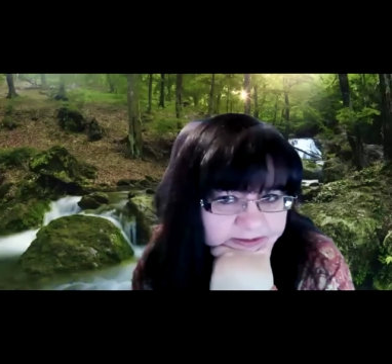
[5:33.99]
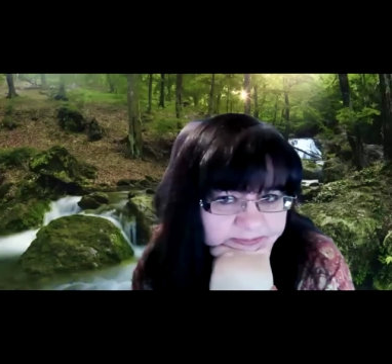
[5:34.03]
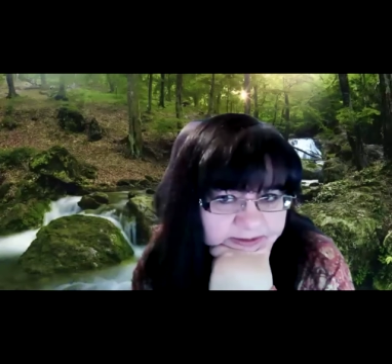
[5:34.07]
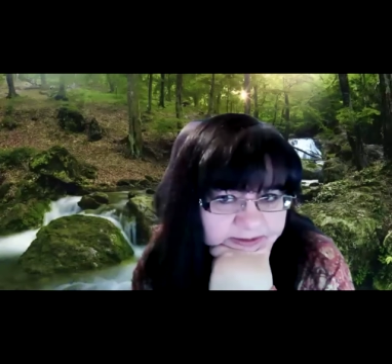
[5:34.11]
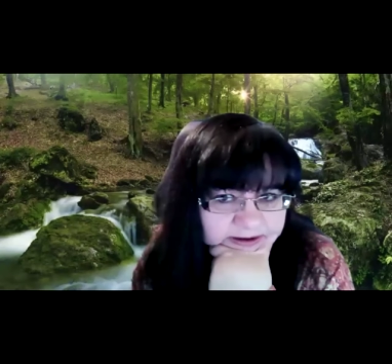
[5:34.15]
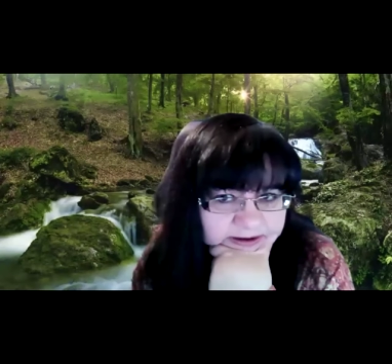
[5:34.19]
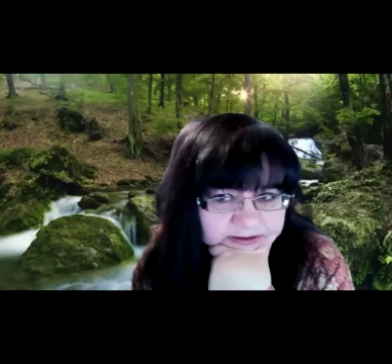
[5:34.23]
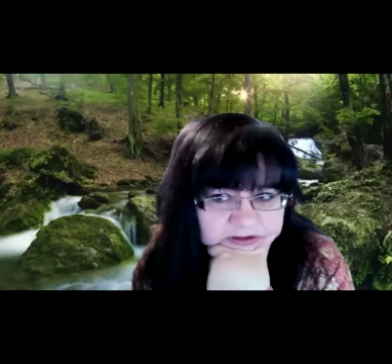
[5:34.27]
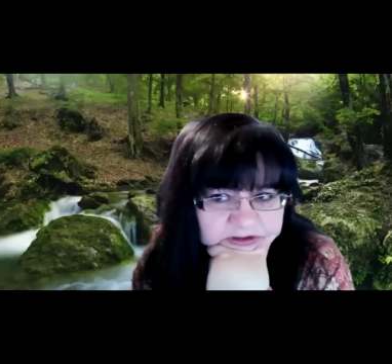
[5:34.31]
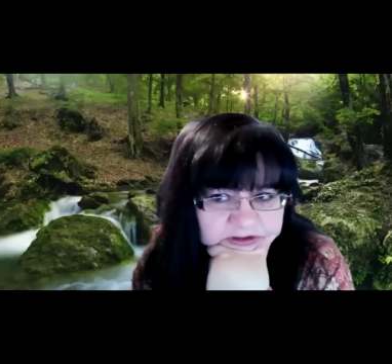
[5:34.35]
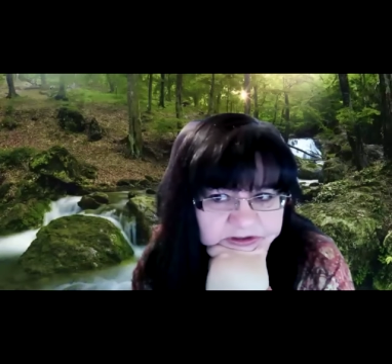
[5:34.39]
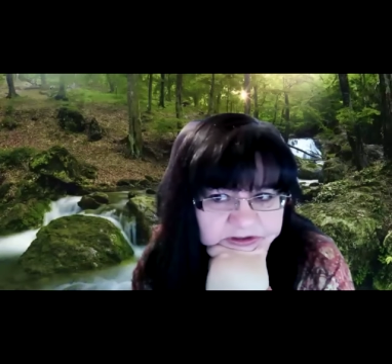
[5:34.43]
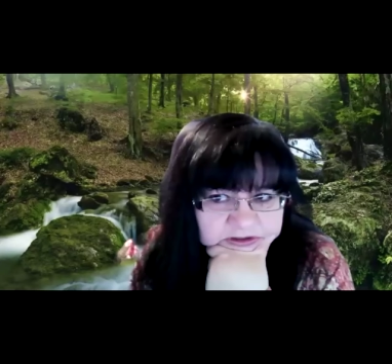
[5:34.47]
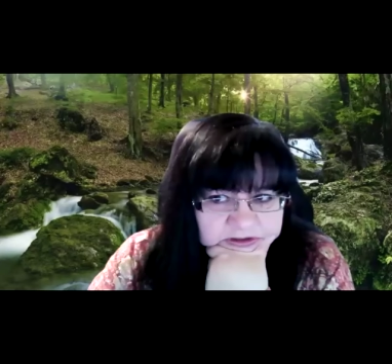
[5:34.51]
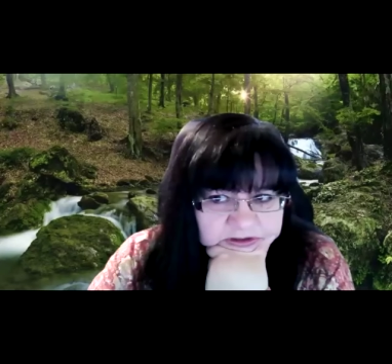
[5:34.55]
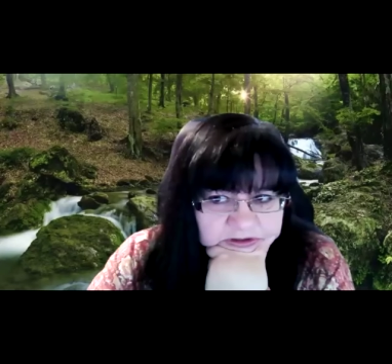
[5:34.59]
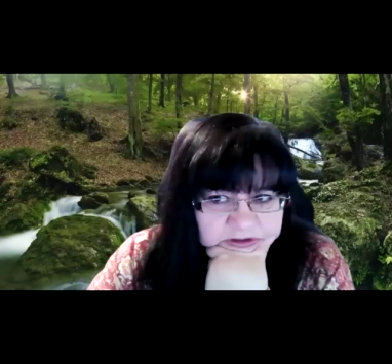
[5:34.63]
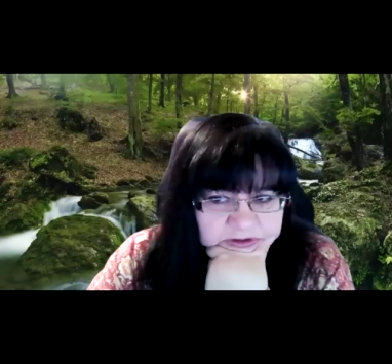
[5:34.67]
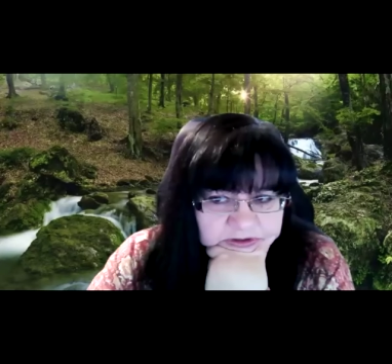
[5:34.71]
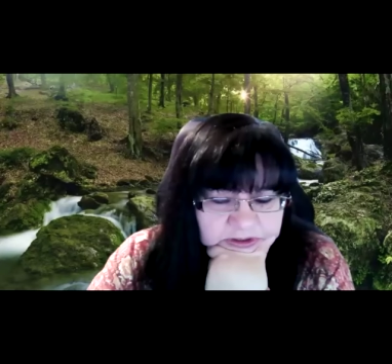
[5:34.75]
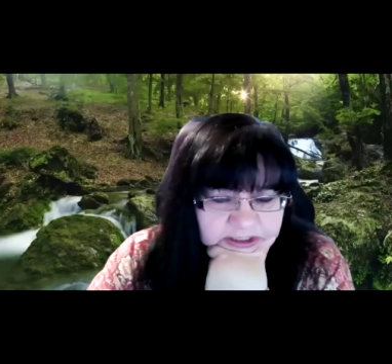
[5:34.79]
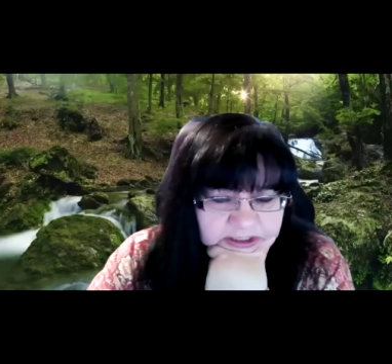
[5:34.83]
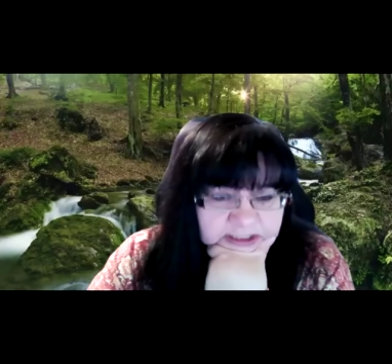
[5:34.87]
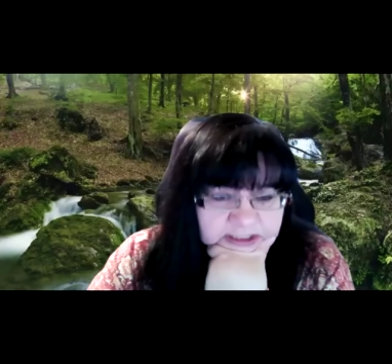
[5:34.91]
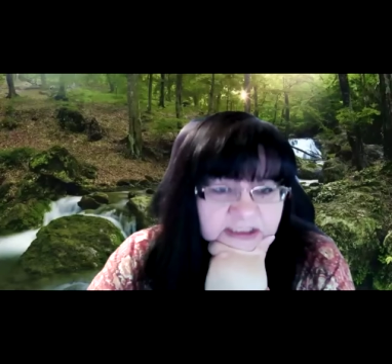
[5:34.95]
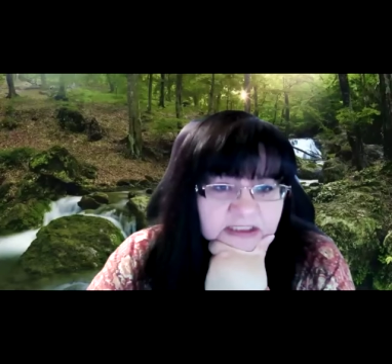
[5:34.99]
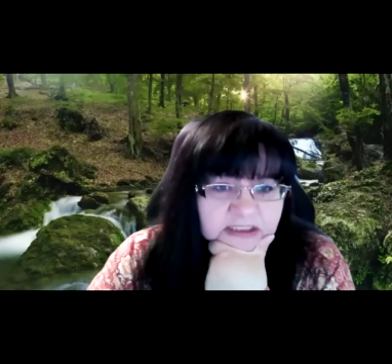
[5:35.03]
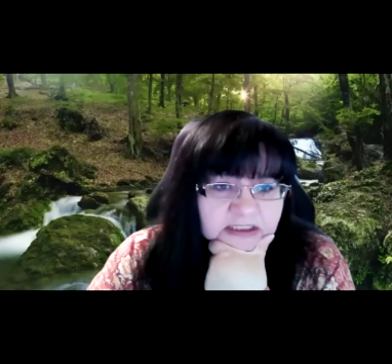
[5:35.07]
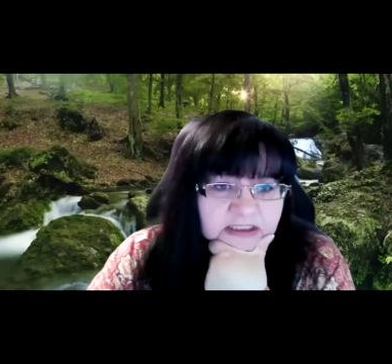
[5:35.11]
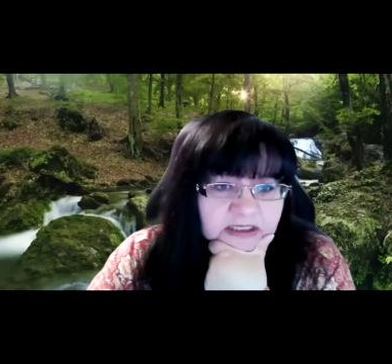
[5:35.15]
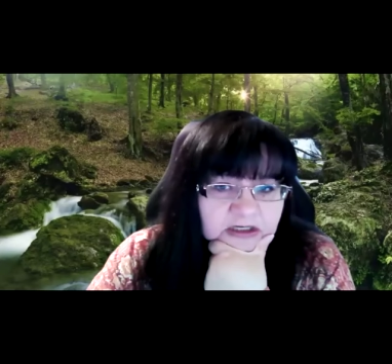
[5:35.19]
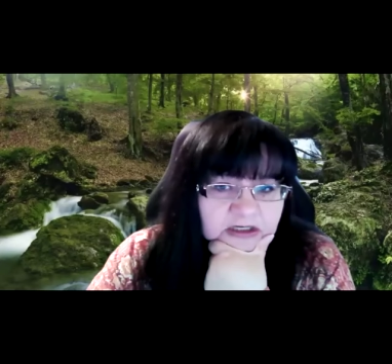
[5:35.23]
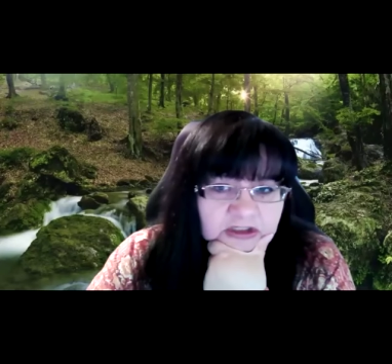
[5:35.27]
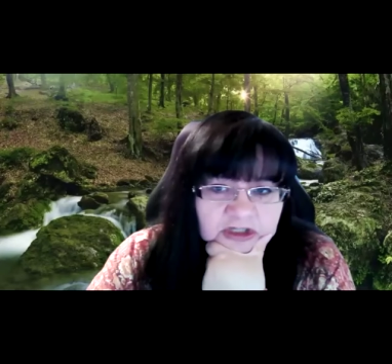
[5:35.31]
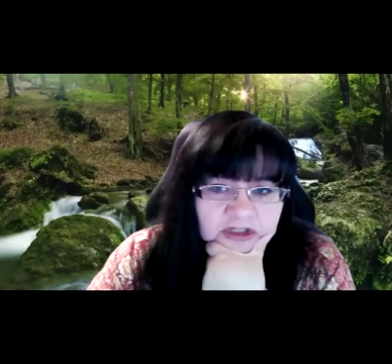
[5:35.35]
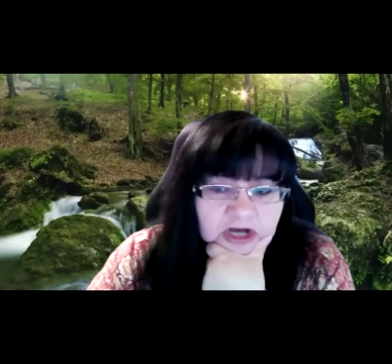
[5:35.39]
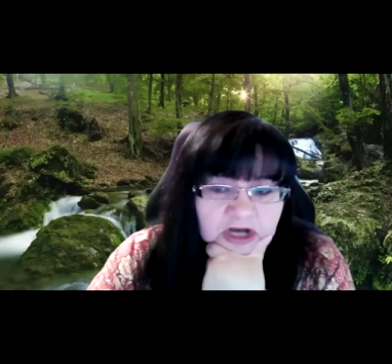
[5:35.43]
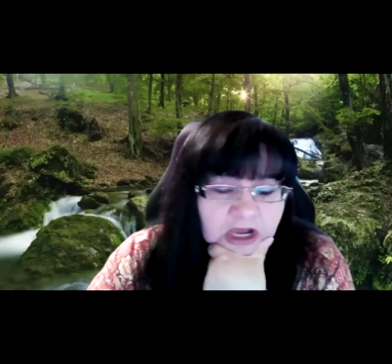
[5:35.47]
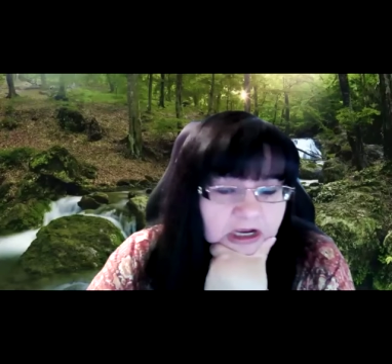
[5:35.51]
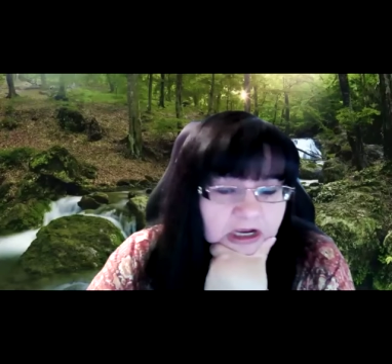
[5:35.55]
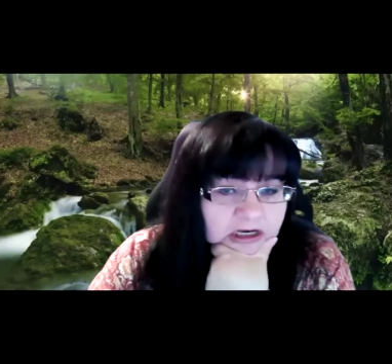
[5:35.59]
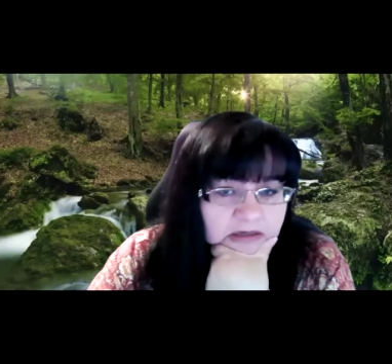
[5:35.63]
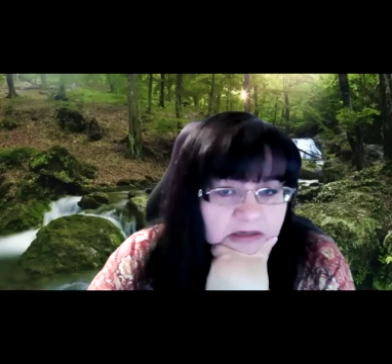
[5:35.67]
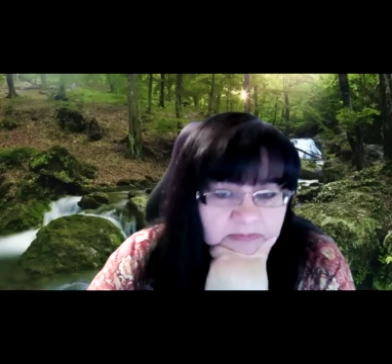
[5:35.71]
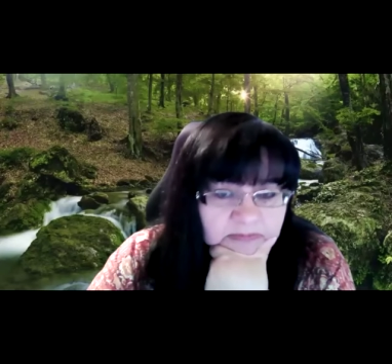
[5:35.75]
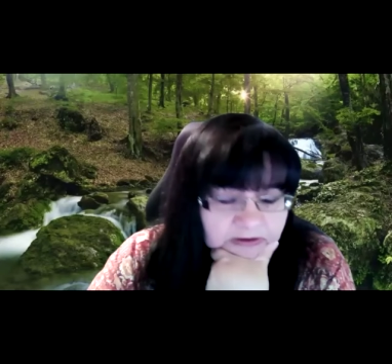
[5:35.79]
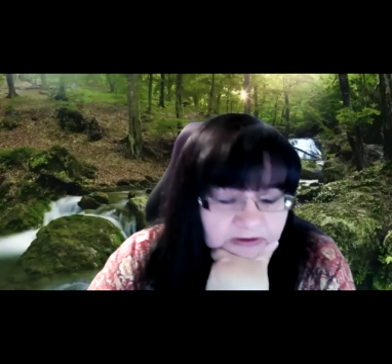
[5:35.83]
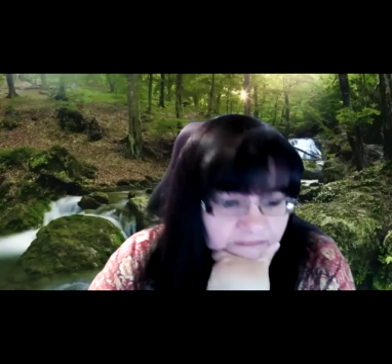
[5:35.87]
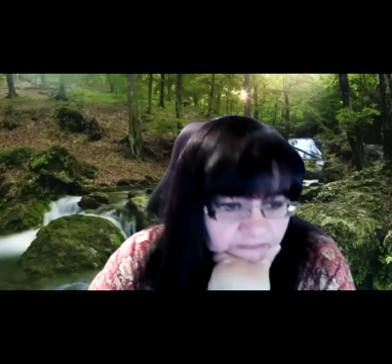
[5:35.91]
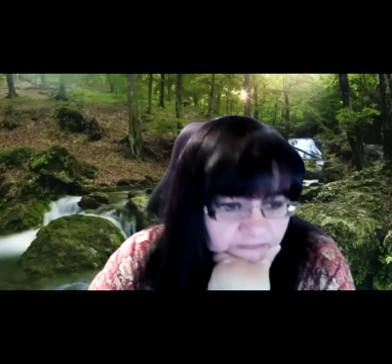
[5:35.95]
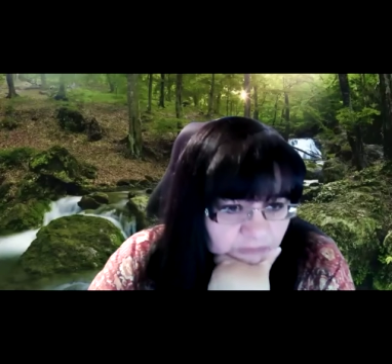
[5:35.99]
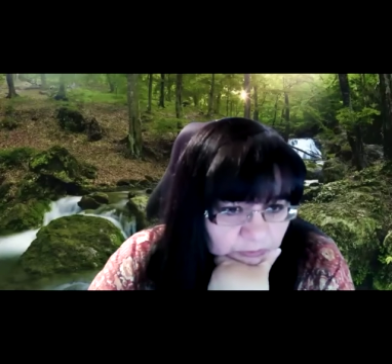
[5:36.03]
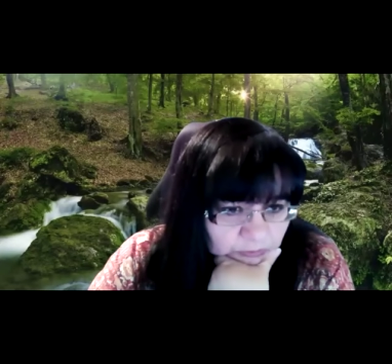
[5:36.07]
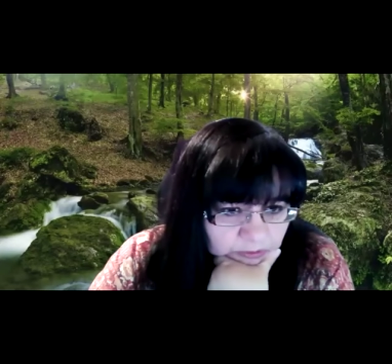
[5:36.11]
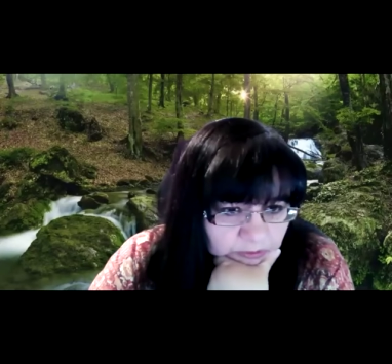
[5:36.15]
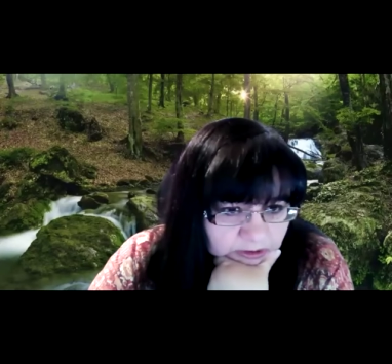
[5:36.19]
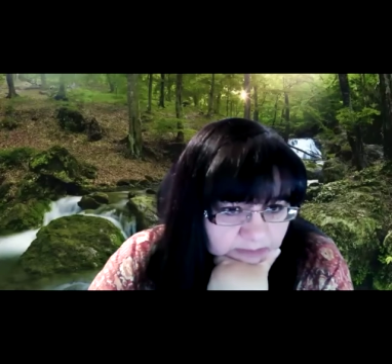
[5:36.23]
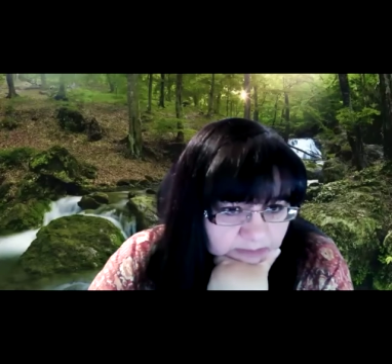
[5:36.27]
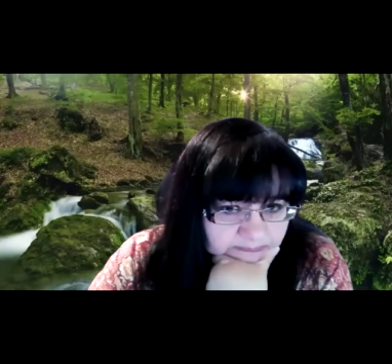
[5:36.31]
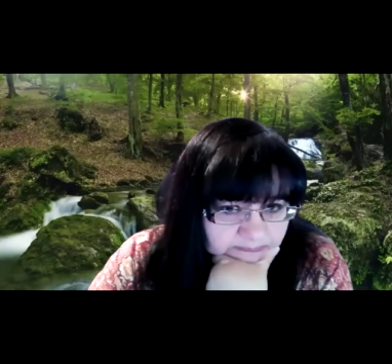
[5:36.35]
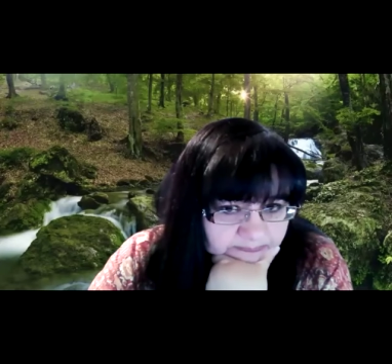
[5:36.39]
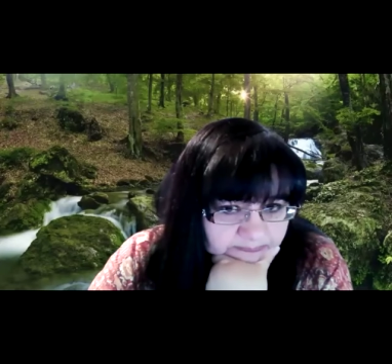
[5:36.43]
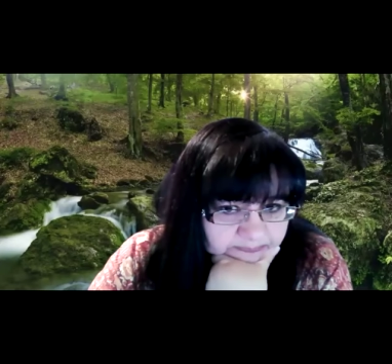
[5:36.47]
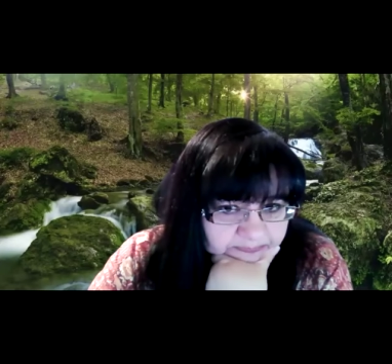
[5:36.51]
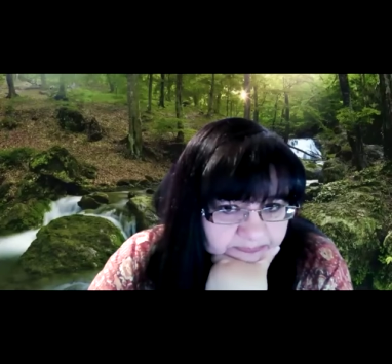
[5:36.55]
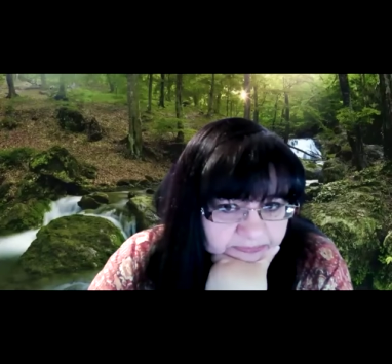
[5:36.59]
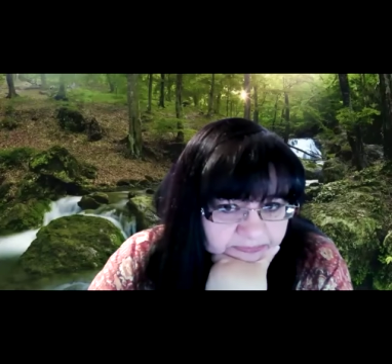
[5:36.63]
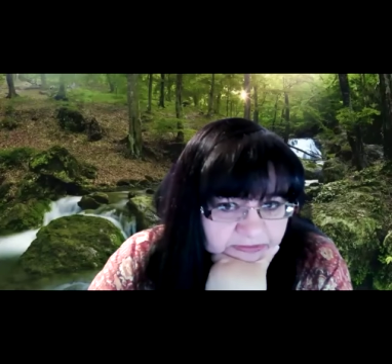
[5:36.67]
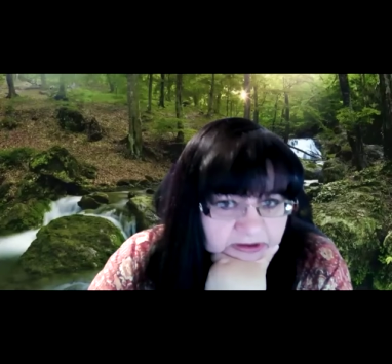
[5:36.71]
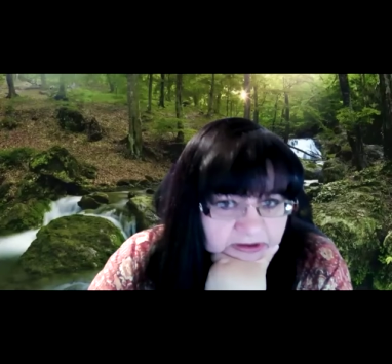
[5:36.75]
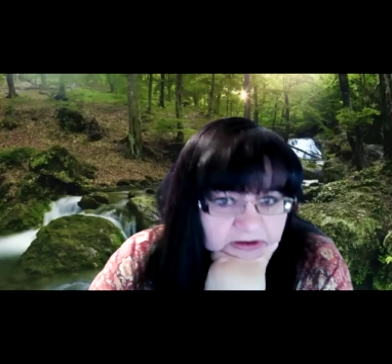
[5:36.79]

About you, there's not going to be a form.